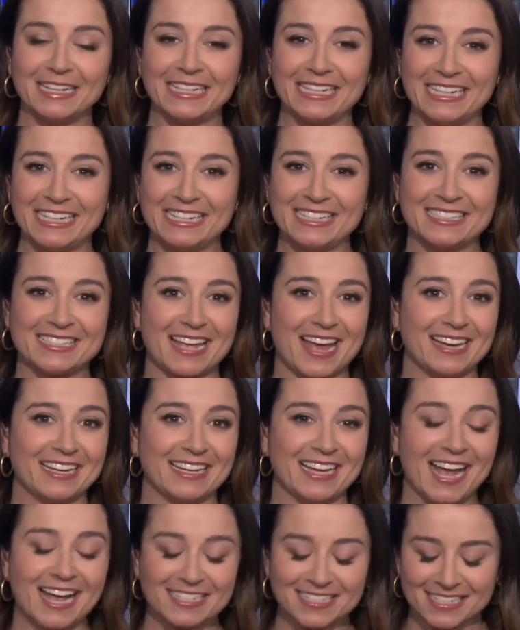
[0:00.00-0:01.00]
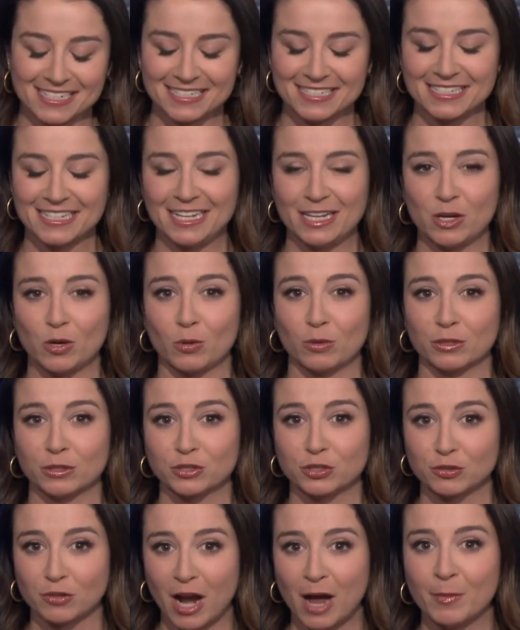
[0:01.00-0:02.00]
and ease any hesitancy or
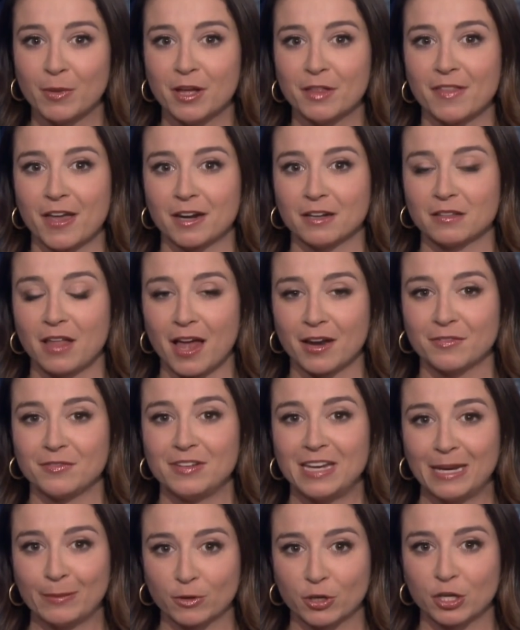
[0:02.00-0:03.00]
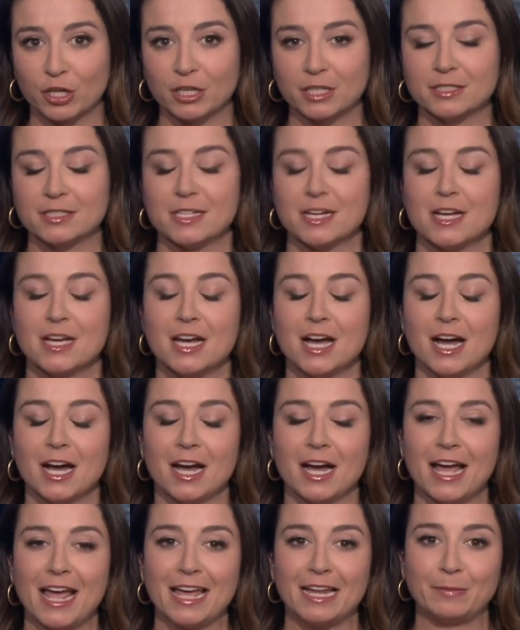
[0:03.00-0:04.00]
trauma that a lot of neighborhoods
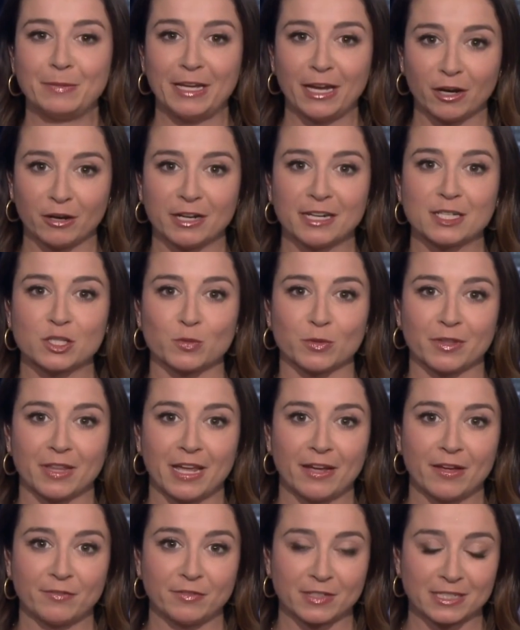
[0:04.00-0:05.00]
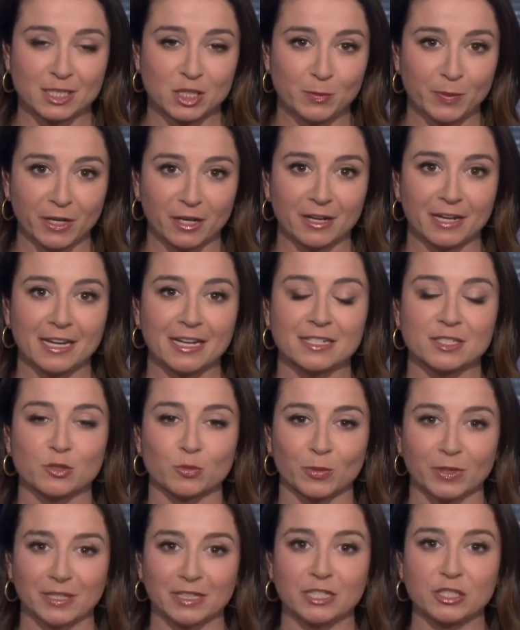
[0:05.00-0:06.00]
uh, and areas where they've experienced
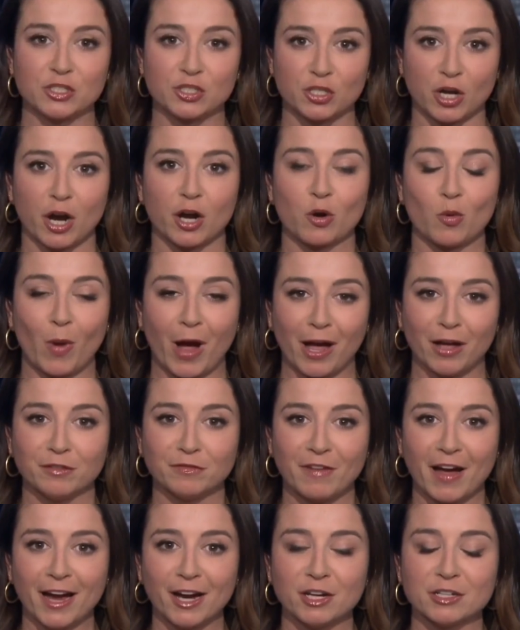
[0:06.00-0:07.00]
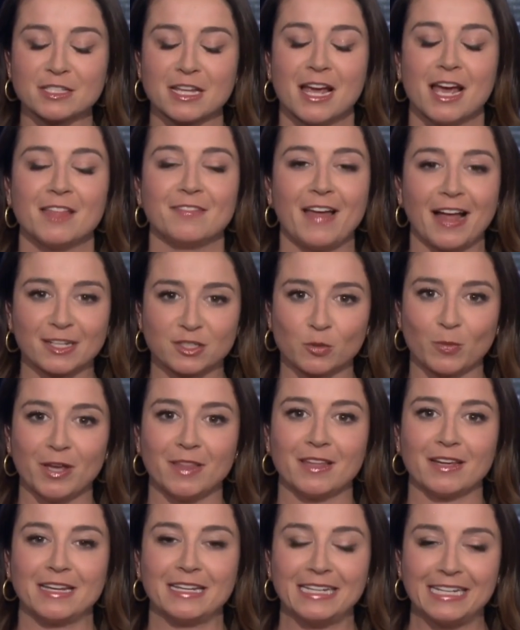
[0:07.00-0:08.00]
really stark wildfires, that's a way
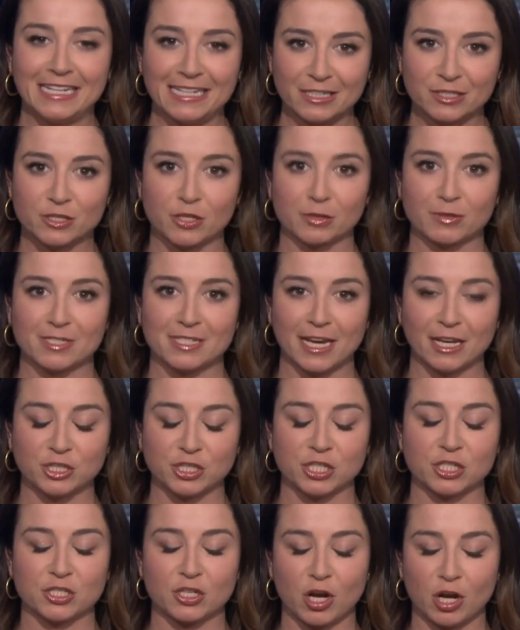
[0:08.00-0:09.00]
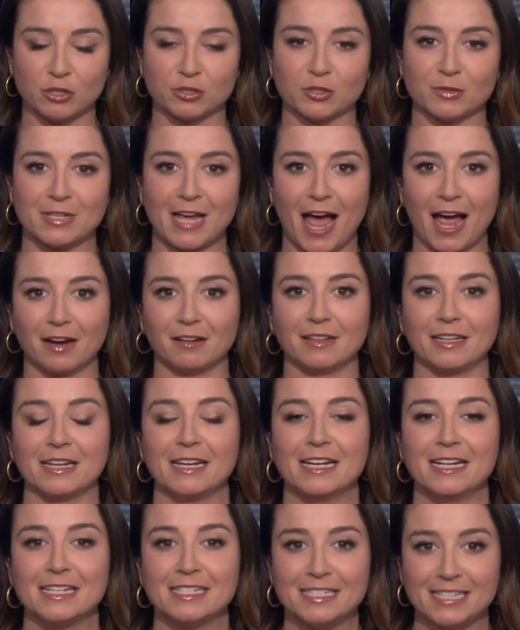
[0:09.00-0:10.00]
they can ease those tensions and also tackle it
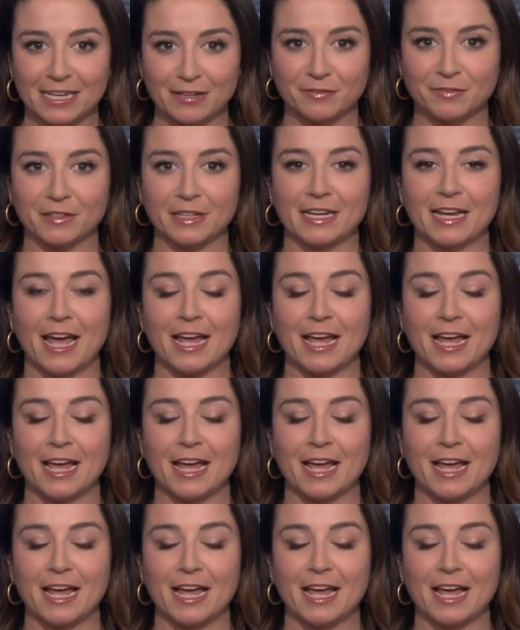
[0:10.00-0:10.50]
safely